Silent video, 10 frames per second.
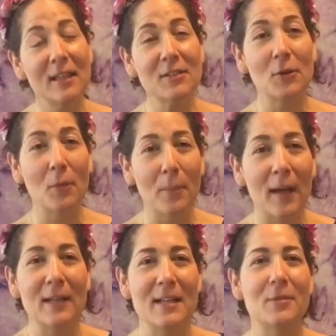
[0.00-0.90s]
little
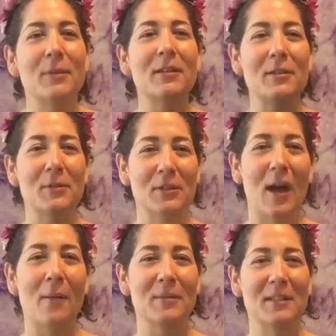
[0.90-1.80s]
bunny, will you
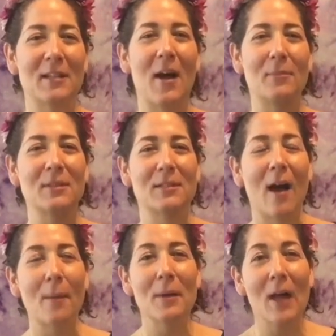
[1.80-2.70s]
stop, stop,
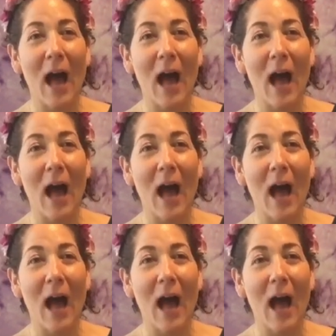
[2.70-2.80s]
stop?